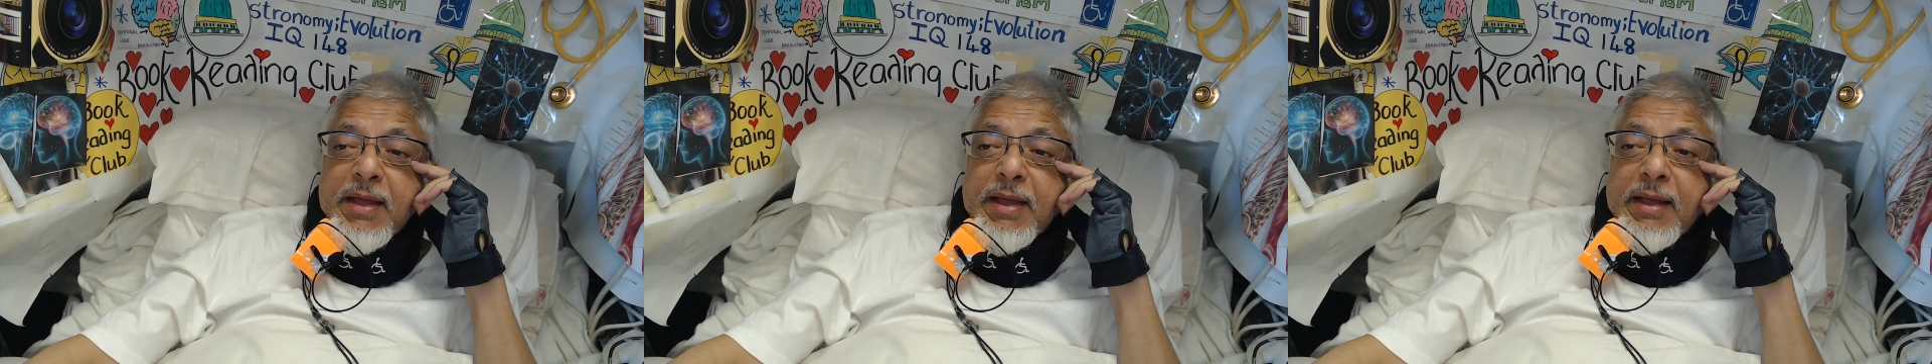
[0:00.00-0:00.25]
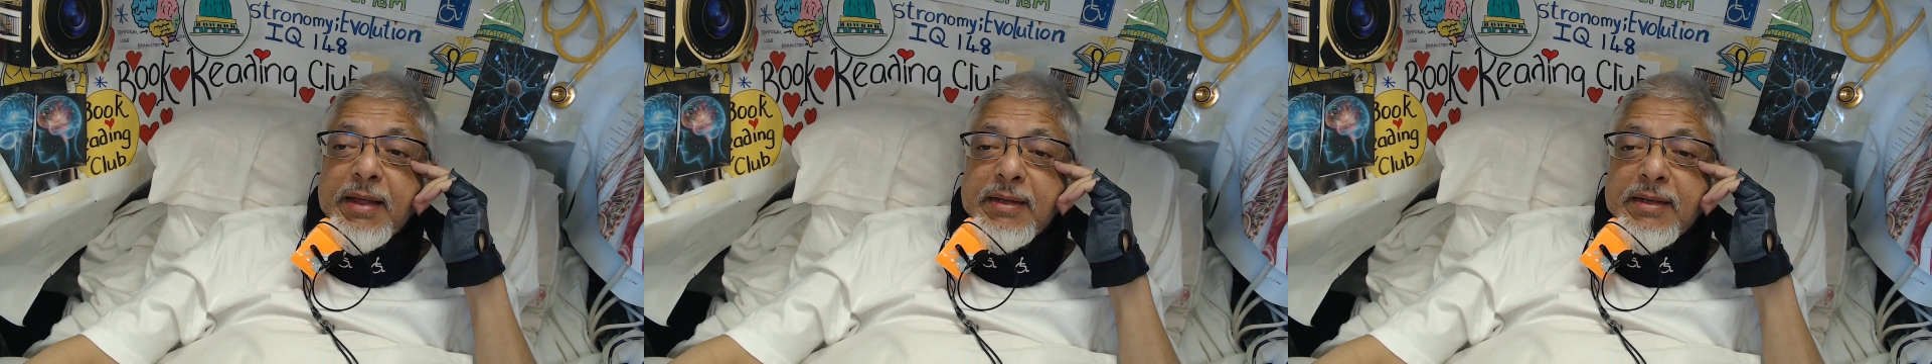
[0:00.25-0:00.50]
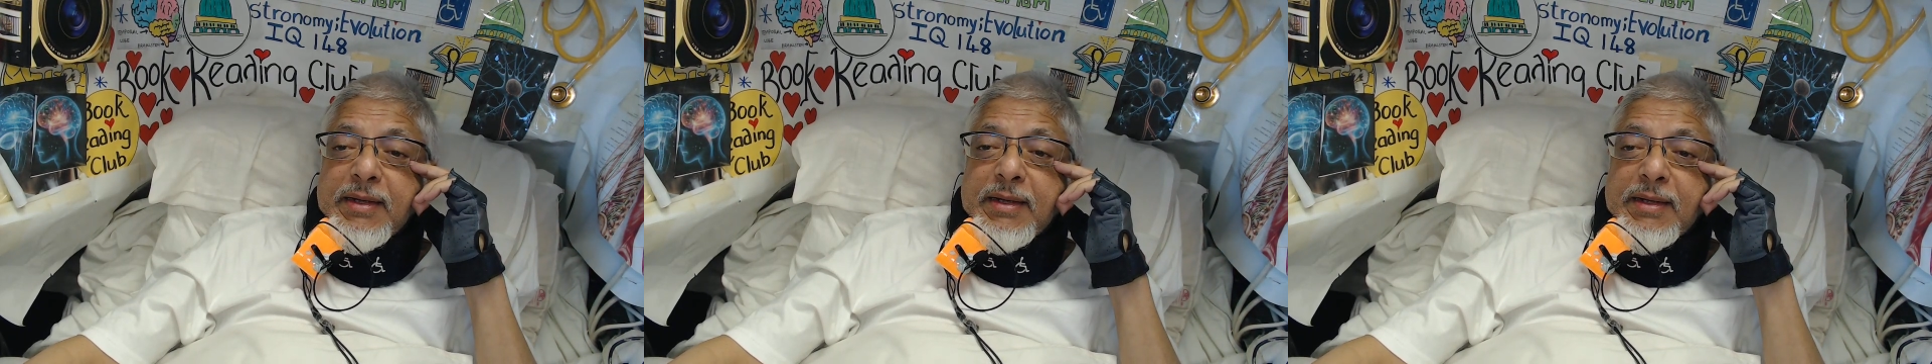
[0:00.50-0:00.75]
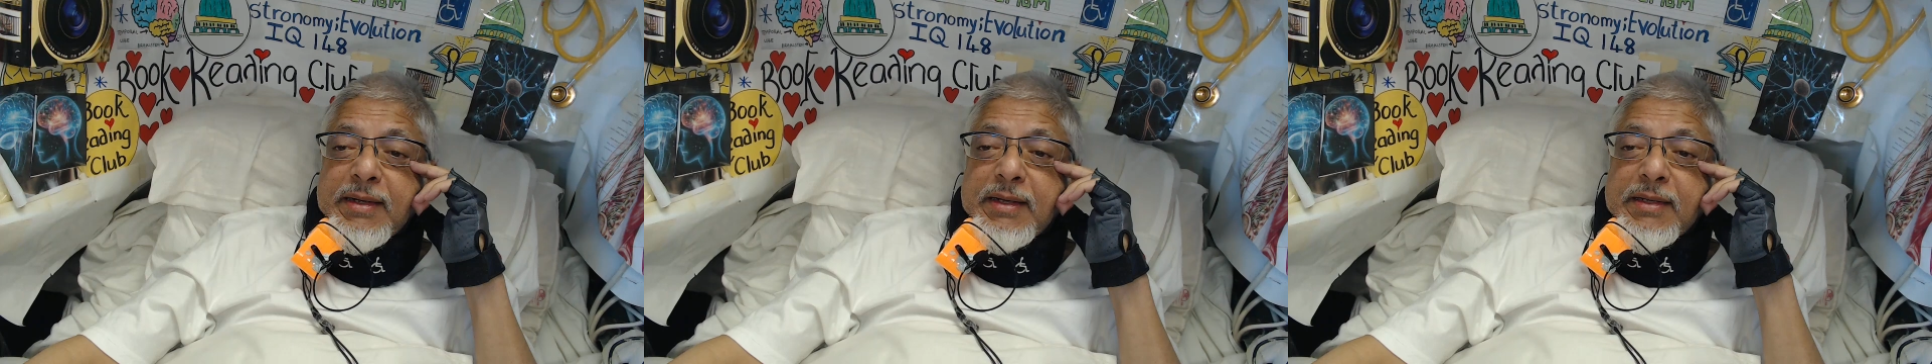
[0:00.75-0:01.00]
And
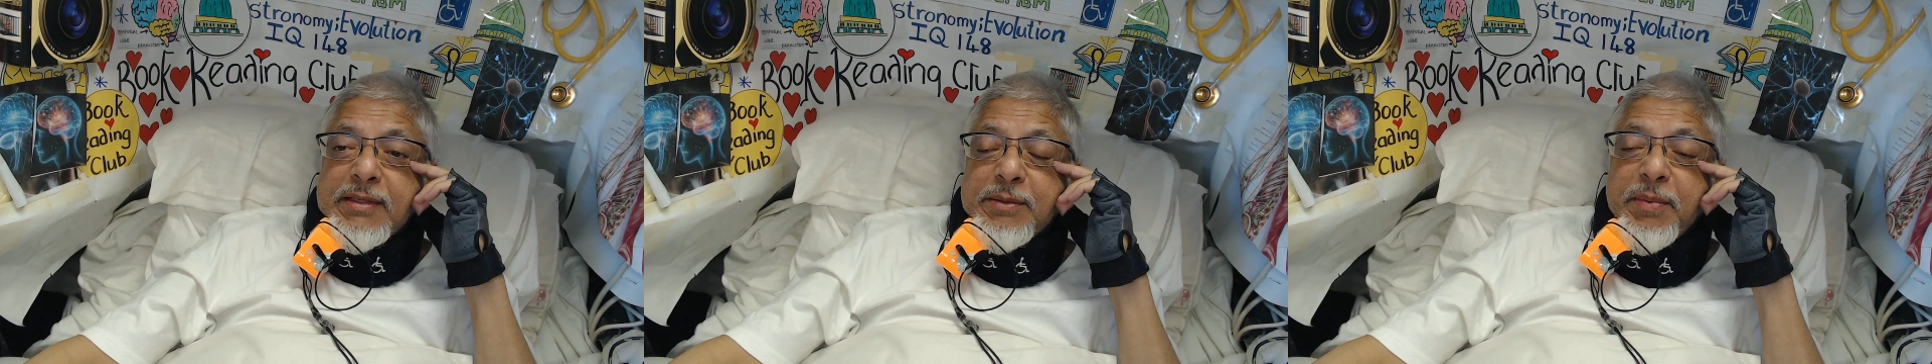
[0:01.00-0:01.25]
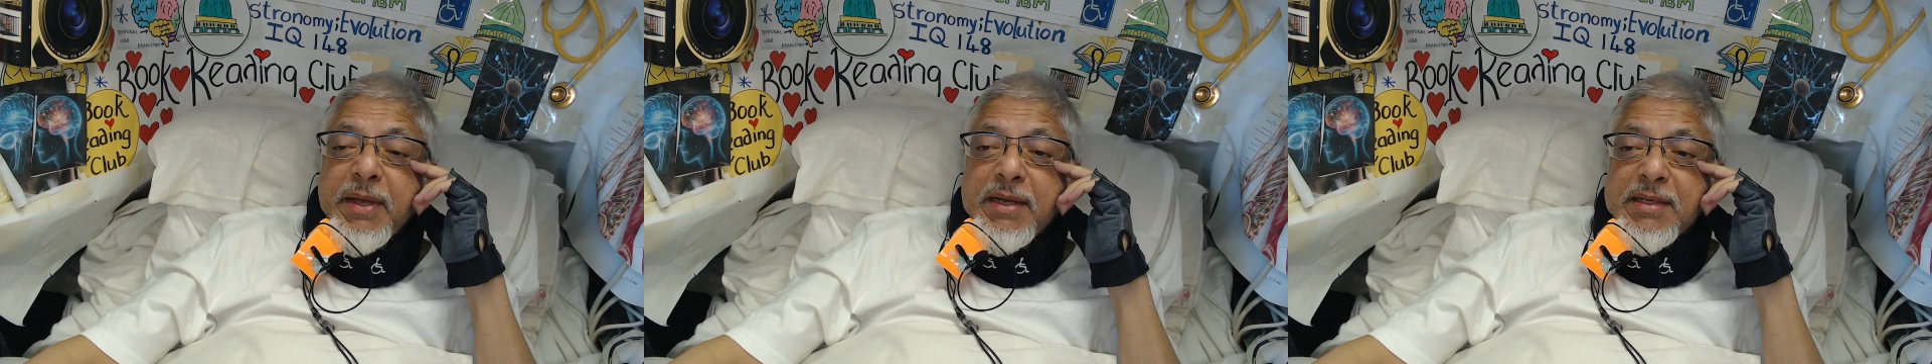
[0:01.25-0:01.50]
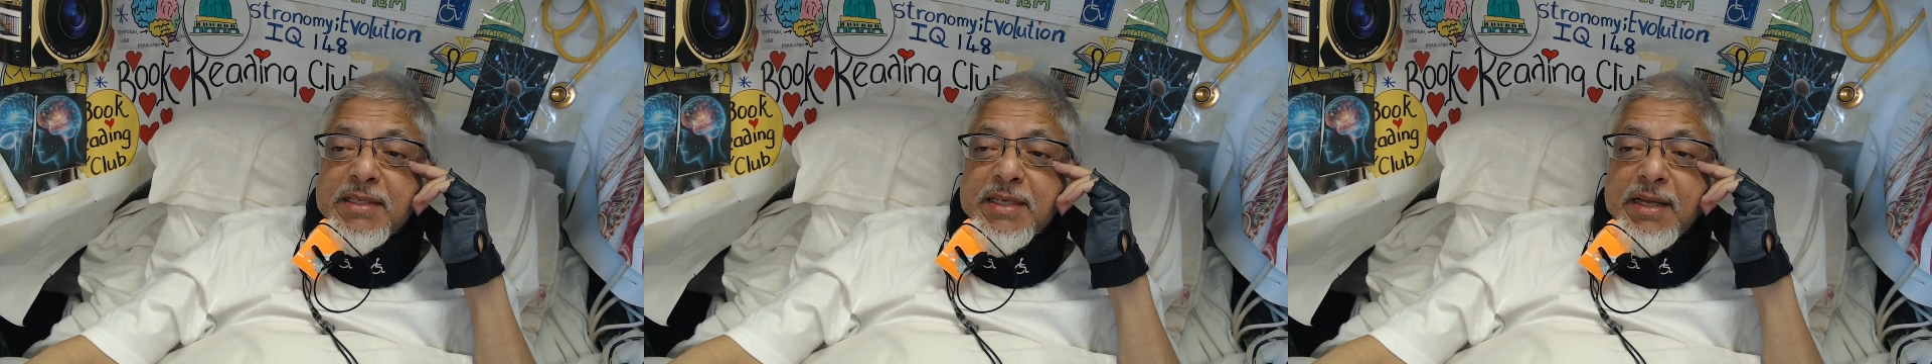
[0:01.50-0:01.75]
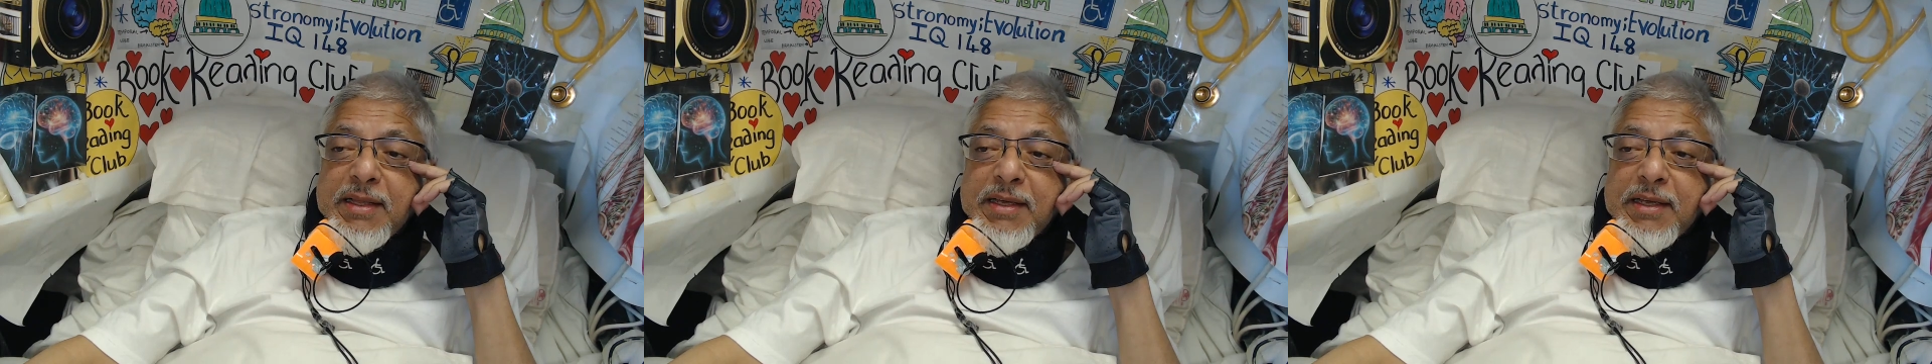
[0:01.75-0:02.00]
the parents
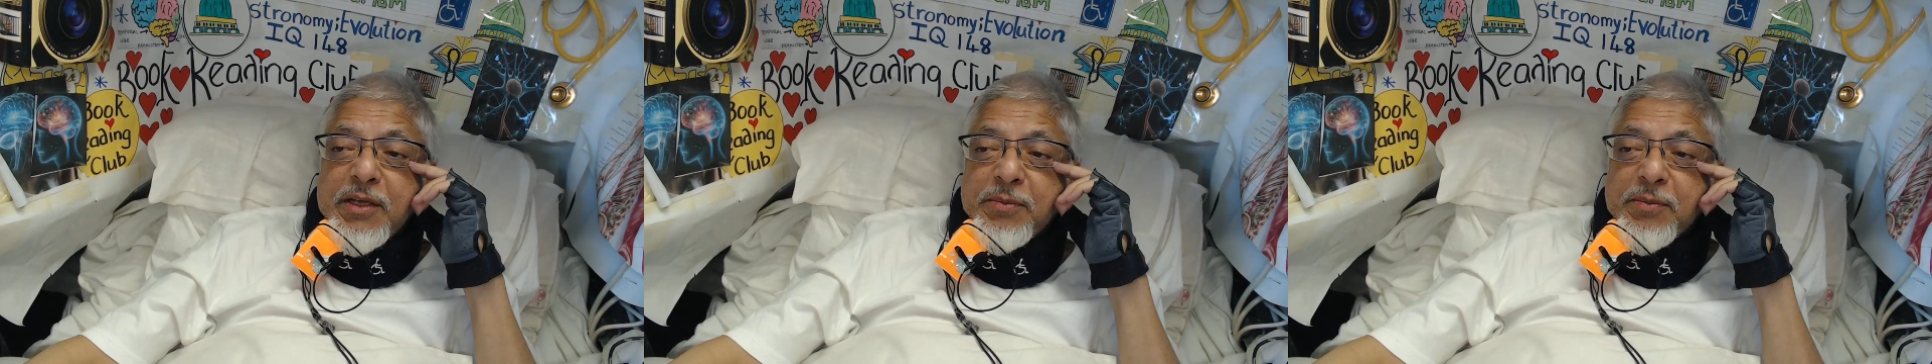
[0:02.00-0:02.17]
share the